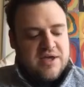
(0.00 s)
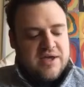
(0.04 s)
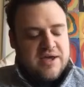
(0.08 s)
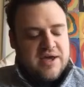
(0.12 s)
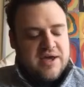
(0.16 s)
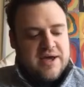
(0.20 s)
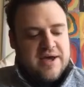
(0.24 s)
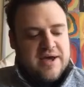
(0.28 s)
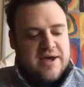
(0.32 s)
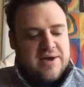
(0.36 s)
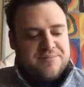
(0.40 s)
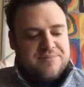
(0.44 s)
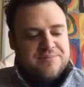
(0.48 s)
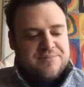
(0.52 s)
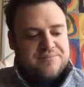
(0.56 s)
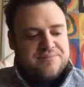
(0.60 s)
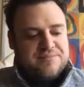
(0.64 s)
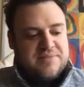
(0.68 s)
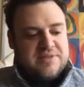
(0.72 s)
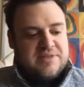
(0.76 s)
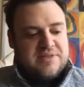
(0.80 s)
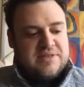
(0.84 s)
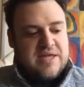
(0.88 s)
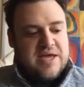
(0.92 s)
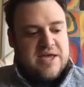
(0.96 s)

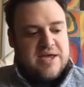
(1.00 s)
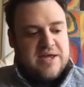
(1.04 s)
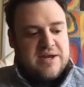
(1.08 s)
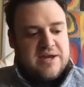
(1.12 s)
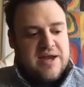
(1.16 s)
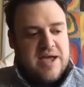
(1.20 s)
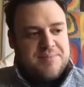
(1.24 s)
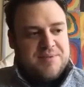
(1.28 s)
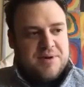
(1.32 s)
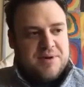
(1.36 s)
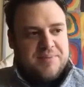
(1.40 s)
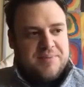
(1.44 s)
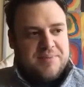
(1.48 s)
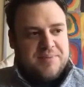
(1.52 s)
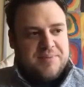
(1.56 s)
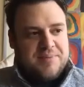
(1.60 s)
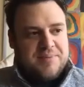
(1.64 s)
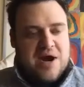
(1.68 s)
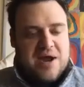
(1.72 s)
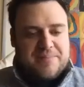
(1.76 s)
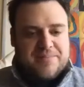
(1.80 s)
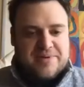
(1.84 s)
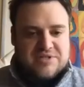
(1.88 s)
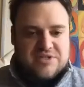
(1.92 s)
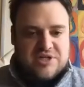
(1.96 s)
then I'm going to be in
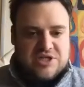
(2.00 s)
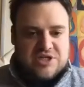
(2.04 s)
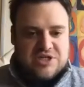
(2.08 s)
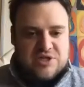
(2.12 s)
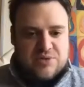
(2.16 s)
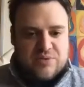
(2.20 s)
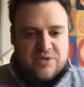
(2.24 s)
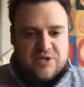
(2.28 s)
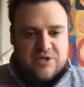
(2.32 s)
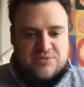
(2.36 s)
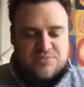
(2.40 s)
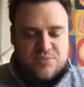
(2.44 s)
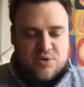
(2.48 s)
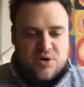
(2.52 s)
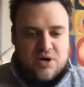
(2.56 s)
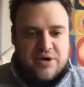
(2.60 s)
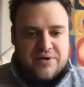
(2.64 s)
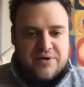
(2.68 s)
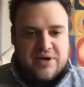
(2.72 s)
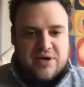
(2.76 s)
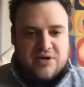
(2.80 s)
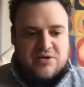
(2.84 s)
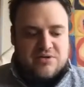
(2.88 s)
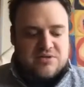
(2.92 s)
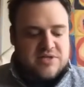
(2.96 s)
prime position when there's more
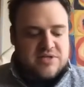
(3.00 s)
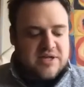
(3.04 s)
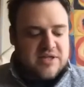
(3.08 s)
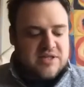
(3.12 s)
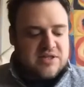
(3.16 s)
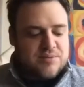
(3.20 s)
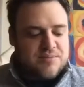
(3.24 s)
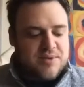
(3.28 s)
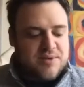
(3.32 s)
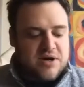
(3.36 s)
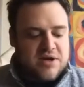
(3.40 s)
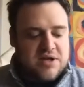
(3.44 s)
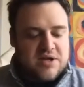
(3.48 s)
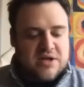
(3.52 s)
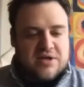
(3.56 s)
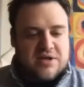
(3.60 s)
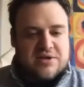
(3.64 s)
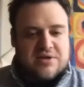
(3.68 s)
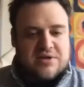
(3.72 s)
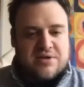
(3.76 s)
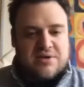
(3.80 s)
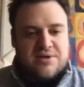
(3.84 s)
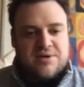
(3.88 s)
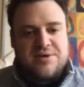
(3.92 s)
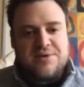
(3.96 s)
REOs that hit the market.
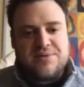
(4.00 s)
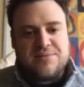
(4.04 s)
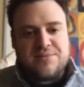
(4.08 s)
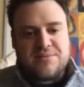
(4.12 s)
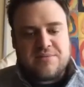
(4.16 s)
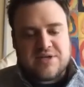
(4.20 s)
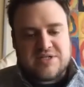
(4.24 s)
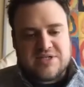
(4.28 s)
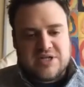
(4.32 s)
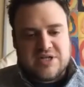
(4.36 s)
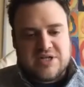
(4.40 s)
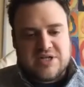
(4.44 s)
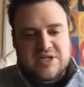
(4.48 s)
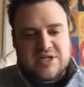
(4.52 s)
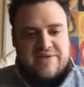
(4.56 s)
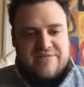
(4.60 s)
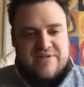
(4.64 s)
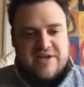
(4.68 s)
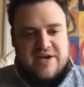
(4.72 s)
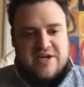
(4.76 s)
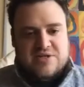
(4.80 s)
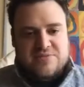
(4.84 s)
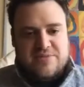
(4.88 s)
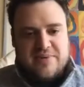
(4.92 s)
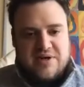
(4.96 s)
Because I already have that
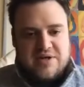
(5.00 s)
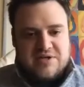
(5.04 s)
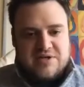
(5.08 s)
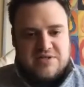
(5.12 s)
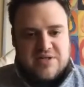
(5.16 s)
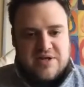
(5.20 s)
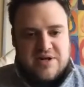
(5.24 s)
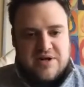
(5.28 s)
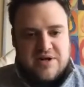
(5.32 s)
experience.